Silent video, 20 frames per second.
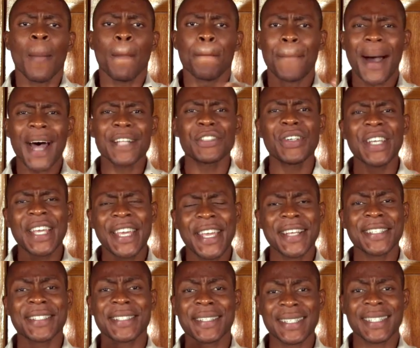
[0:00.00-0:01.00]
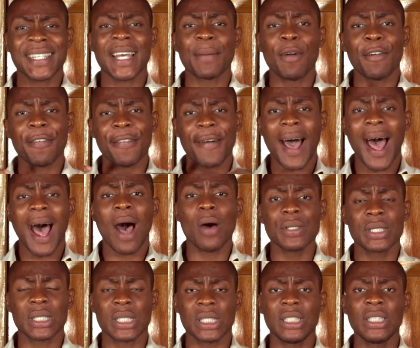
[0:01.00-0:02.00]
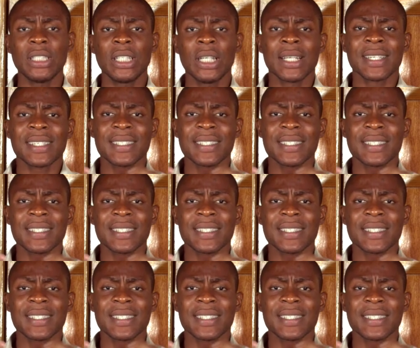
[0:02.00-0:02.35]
Battery cage system of housing